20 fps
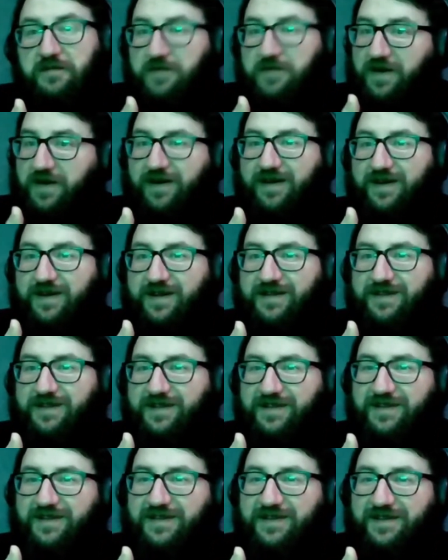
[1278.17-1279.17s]
but
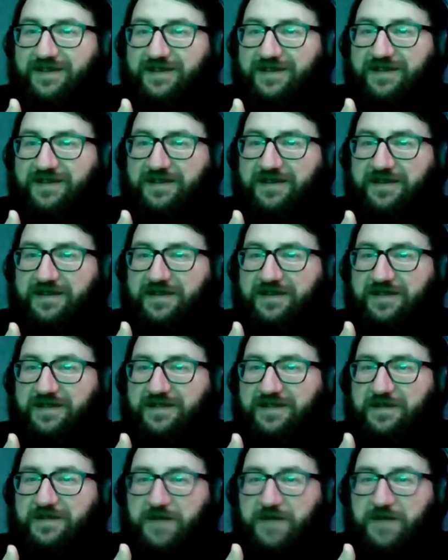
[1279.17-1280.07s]
the